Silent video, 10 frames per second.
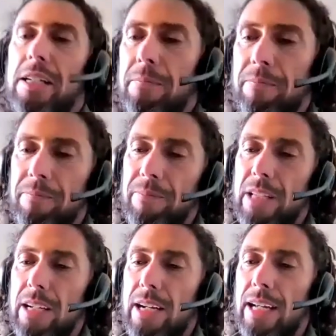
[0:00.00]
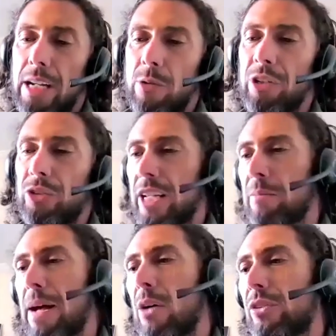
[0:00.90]
um I like what you said
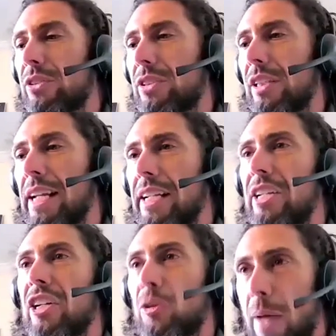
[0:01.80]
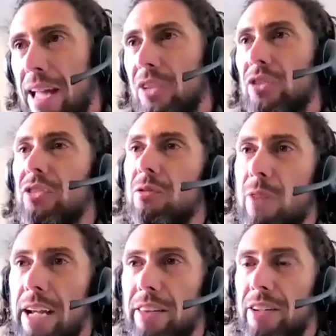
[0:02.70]
about like it expands
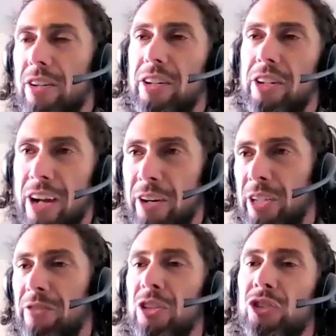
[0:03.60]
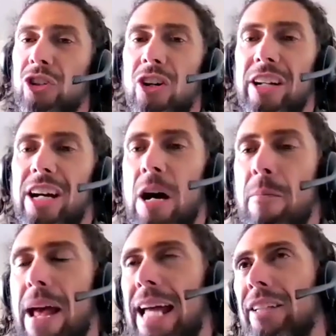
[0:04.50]
right your your area of concern.
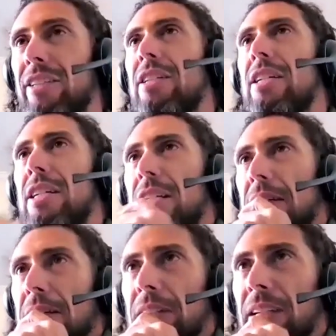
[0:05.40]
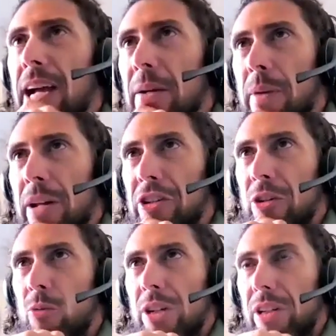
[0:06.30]
Um and to kind of
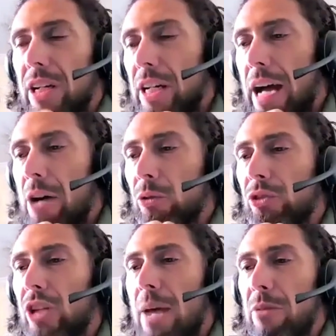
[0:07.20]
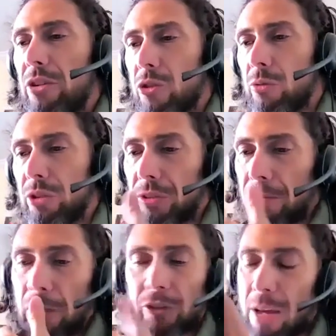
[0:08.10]
mention what uh, how Simon Drew was
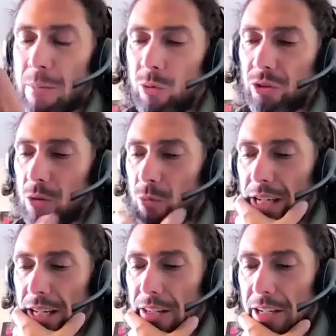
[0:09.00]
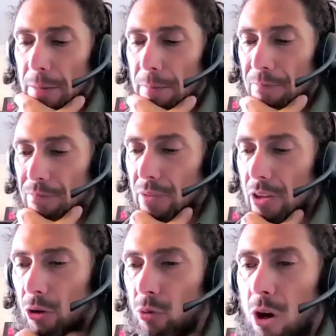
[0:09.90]
how Simon was uh, reading the um
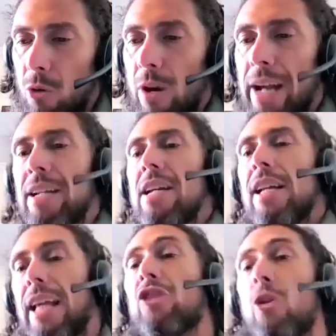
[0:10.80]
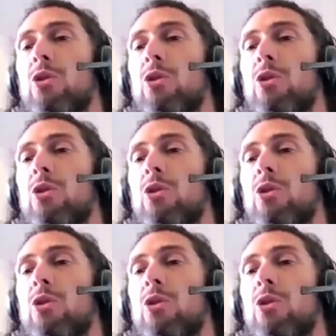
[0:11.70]
the quote, right? Like so